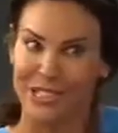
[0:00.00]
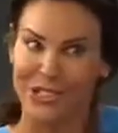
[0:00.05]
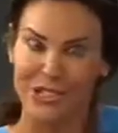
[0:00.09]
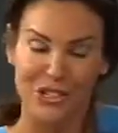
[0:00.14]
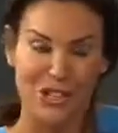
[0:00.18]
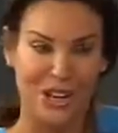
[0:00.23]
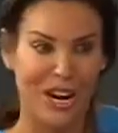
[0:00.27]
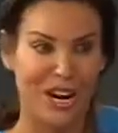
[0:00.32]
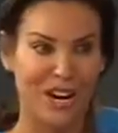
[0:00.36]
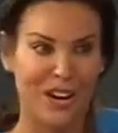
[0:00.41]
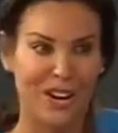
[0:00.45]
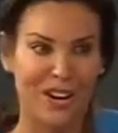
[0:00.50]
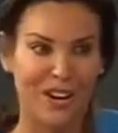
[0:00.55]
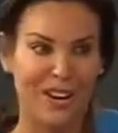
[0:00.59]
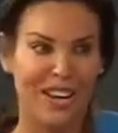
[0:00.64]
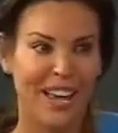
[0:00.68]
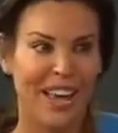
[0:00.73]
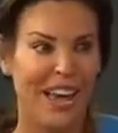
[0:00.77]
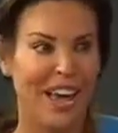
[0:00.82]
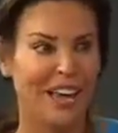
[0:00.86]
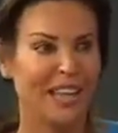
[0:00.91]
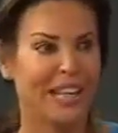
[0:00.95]
a chair,
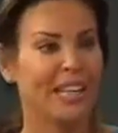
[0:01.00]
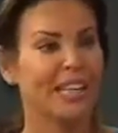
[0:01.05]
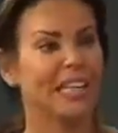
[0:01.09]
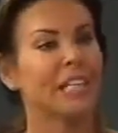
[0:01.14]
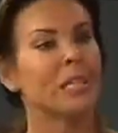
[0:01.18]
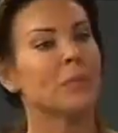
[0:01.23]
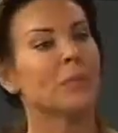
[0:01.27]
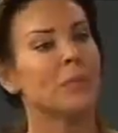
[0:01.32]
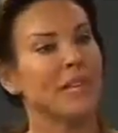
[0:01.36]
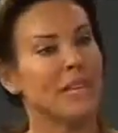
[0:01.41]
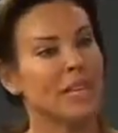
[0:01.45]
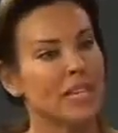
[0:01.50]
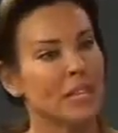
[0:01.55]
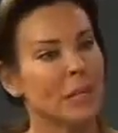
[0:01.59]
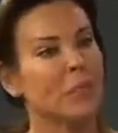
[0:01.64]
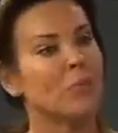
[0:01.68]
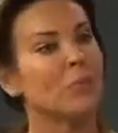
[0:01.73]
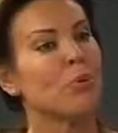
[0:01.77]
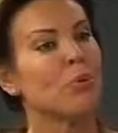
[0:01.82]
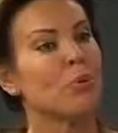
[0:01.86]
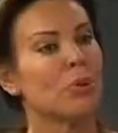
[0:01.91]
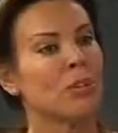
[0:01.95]
and I keep eating
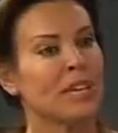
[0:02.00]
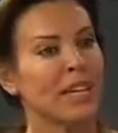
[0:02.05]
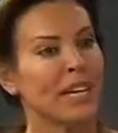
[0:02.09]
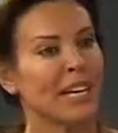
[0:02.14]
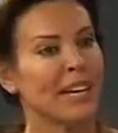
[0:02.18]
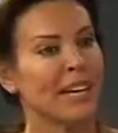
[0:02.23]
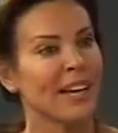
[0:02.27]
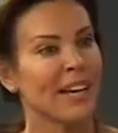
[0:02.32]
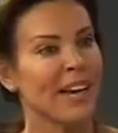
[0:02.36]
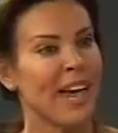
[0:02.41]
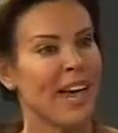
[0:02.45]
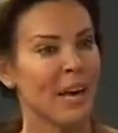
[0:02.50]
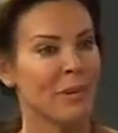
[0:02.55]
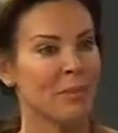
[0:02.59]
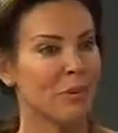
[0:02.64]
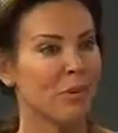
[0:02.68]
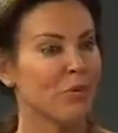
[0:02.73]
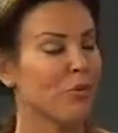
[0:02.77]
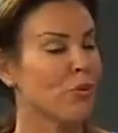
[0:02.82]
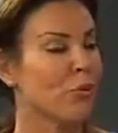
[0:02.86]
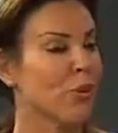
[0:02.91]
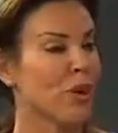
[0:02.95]
poorly. And
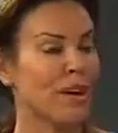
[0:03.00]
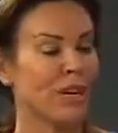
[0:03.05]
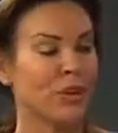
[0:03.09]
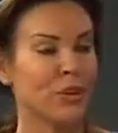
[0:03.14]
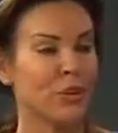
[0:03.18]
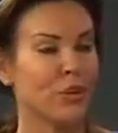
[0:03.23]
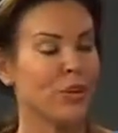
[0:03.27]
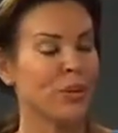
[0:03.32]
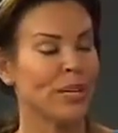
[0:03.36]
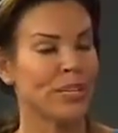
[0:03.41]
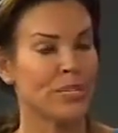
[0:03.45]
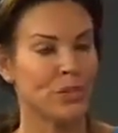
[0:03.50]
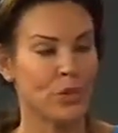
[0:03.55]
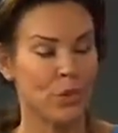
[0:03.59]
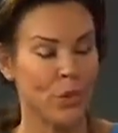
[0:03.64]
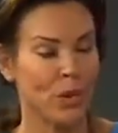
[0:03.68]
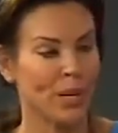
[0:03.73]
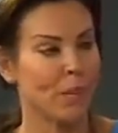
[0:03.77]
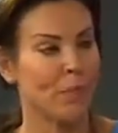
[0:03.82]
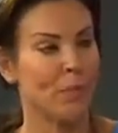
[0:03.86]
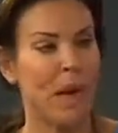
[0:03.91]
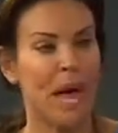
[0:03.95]
before I knew it,
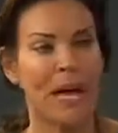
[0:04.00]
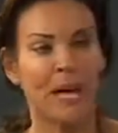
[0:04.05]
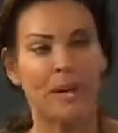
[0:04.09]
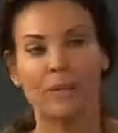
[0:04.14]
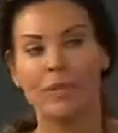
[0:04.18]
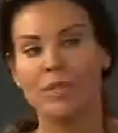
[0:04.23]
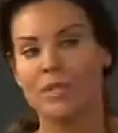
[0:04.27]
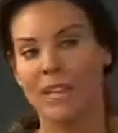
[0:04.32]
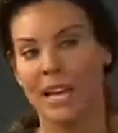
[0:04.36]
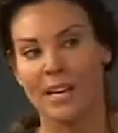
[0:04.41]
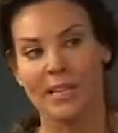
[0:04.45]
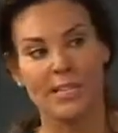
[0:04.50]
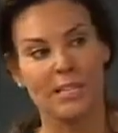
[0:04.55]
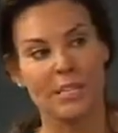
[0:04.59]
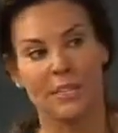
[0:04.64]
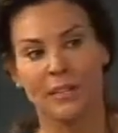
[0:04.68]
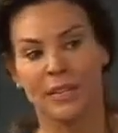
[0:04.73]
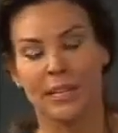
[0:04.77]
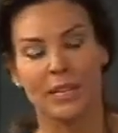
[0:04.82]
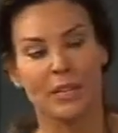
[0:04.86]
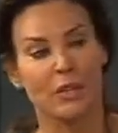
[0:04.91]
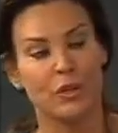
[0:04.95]
20 pounds
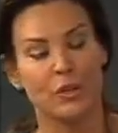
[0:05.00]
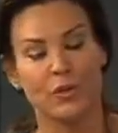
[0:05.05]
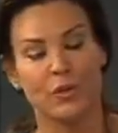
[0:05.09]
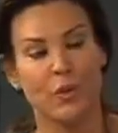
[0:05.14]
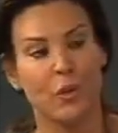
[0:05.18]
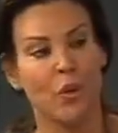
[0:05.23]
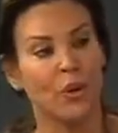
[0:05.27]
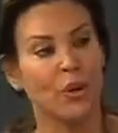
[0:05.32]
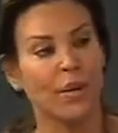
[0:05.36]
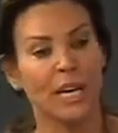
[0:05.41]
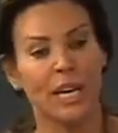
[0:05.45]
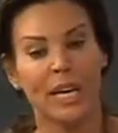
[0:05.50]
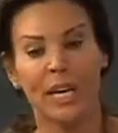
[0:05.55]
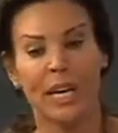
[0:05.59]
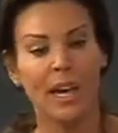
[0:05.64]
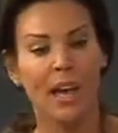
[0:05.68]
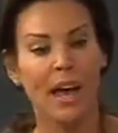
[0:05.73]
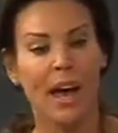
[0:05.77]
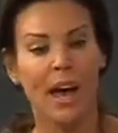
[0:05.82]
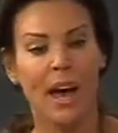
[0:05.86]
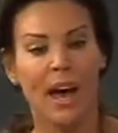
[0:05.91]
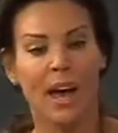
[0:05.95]
escalated to 40.
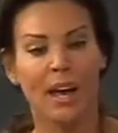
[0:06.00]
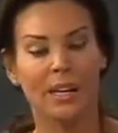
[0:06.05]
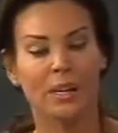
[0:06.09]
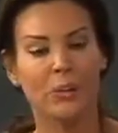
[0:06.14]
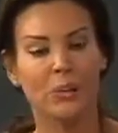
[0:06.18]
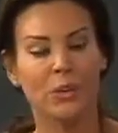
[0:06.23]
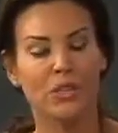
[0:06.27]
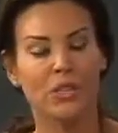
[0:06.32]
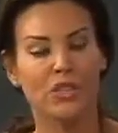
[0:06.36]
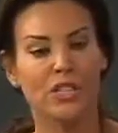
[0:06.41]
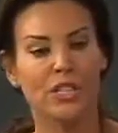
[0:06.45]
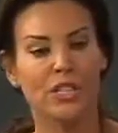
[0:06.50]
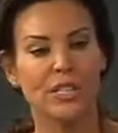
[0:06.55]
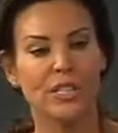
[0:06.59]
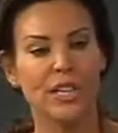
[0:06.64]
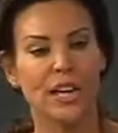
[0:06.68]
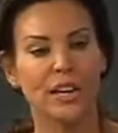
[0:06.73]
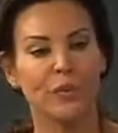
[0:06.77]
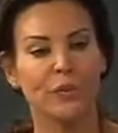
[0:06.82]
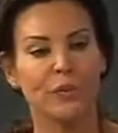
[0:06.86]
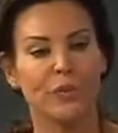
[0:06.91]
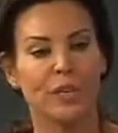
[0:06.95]
And it was just
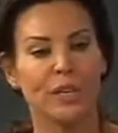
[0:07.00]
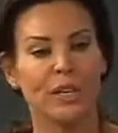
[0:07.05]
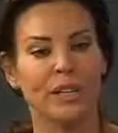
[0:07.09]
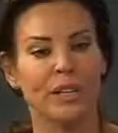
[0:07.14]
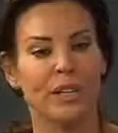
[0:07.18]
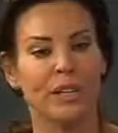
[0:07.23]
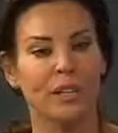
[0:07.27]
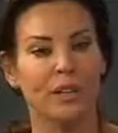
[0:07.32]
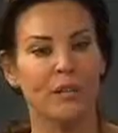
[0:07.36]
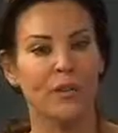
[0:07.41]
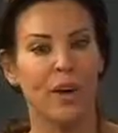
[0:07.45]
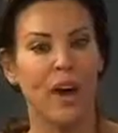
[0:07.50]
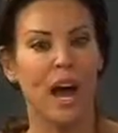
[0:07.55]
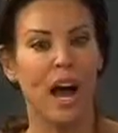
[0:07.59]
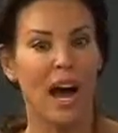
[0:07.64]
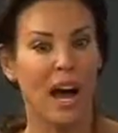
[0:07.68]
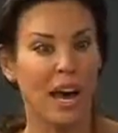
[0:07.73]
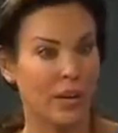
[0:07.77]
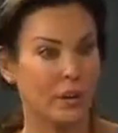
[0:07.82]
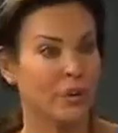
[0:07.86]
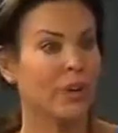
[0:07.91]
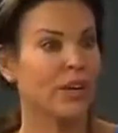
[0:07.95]
that feeling of,
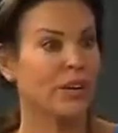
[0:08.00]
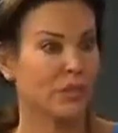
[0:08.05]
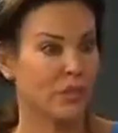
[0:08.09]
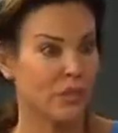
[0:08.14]
I don't have